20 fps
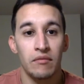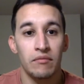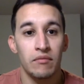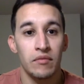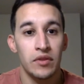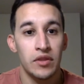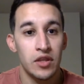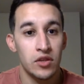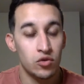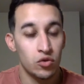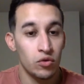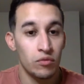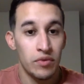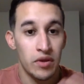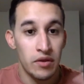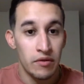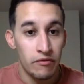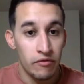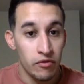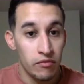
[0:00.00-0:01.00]
This will
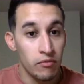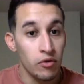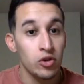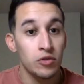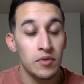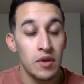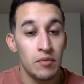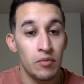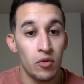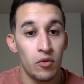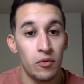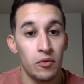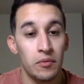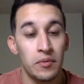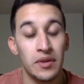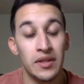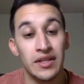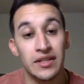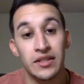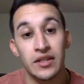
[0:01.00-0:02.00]
be for most people will be
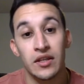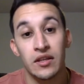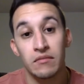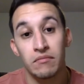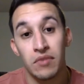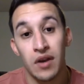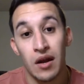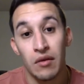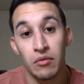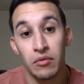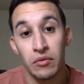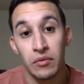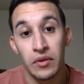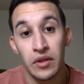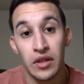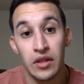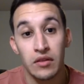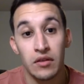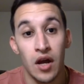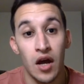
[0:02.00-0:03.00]
listening
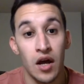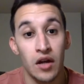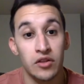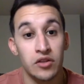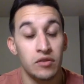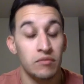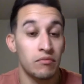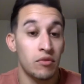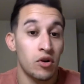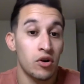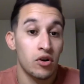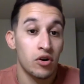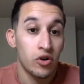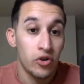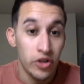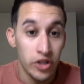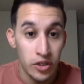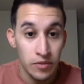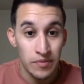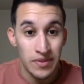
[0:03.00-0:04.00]
probably tomorrow,
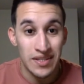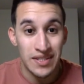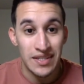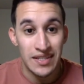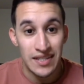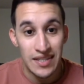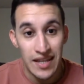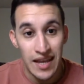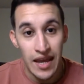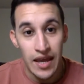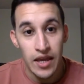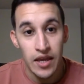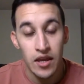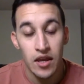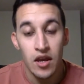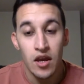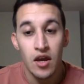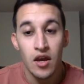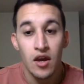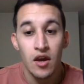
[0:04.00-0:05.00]
Christmas Day,
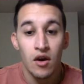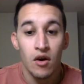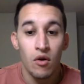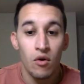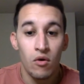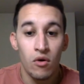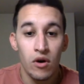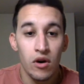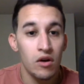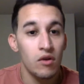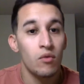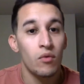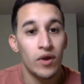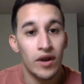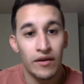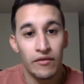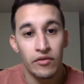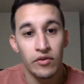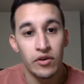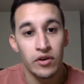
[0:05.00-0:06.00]
or
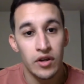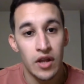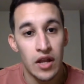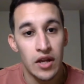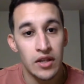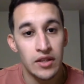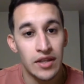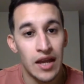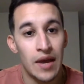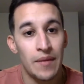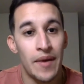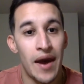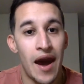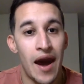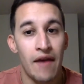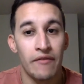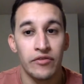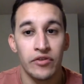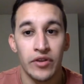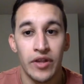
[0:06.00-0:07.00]
whenever, anytime
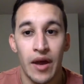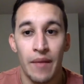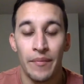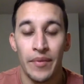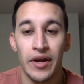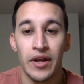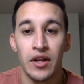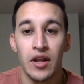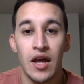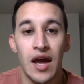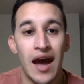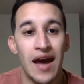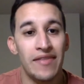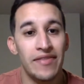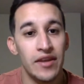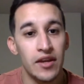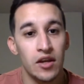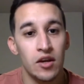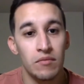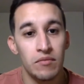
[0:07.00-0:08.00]
after that. But I
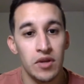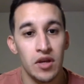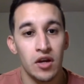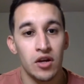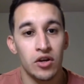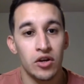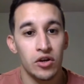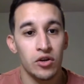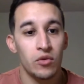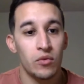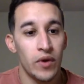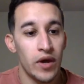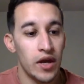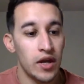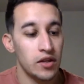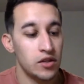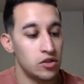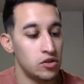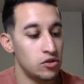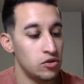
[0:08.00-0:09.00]
think it'd be a good way
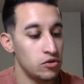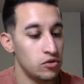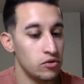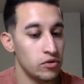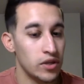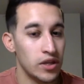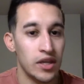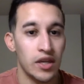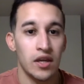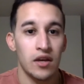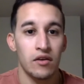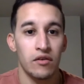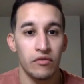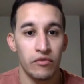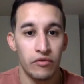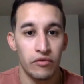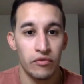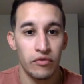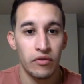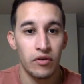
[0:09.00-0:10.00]
to give
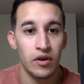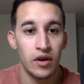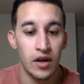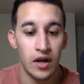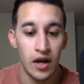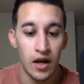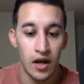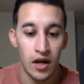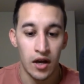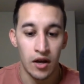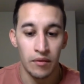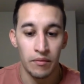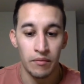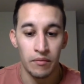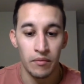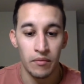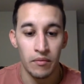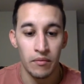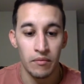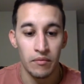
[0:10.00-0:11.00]

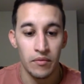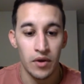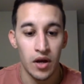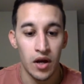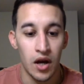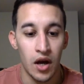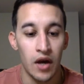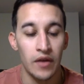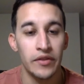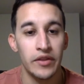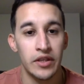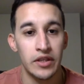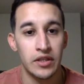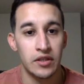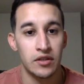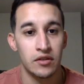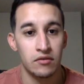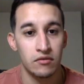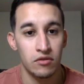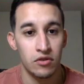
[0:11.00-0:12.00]
um, on
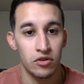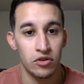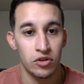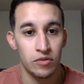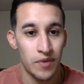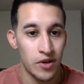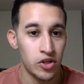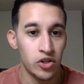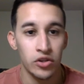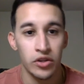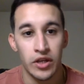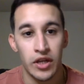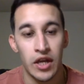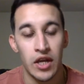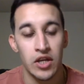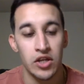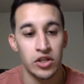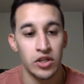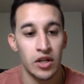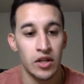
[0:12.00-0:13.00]
this special
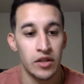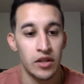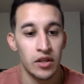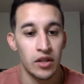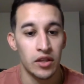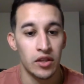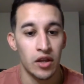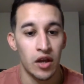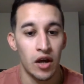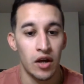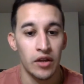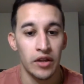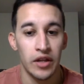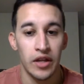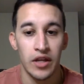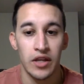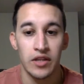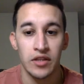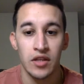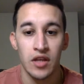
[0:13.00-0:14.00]
occasion. I think that the
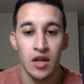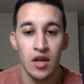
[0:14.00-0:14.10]
holidays